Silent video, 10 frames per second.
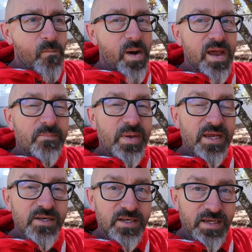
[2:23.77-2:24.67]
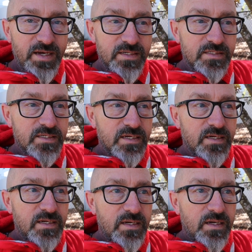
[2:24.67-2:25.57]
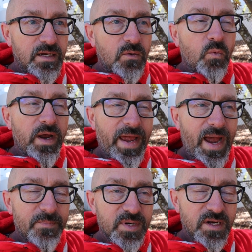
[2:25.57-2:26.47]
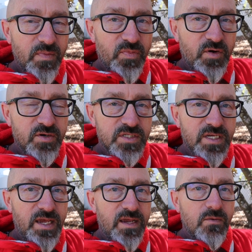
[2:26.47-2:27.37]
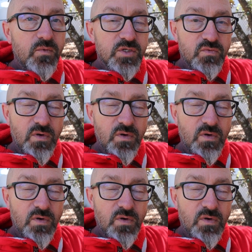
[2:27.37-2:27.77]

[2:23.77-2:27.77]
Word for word: My opinion is what happened on Thursday was